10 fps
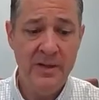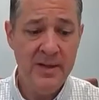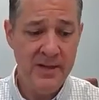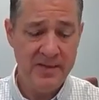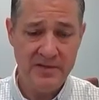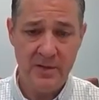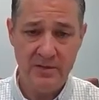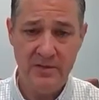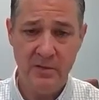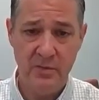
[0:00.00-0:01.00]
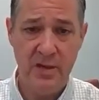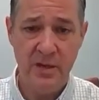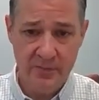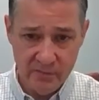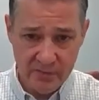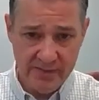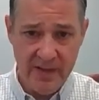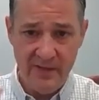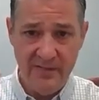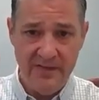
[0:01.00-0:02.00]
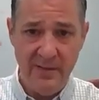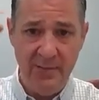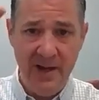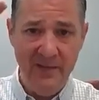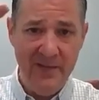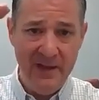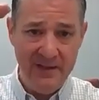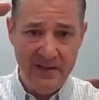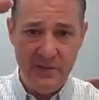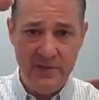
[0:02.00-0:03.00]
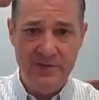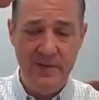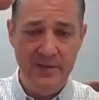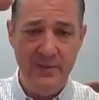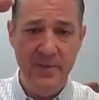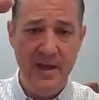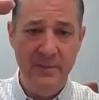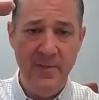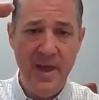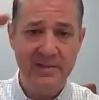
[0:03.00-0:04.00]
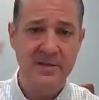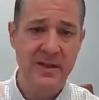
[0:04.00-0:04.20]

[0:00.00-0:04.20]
and they start to uh, really elevate their body fat and decrease their lean body mass,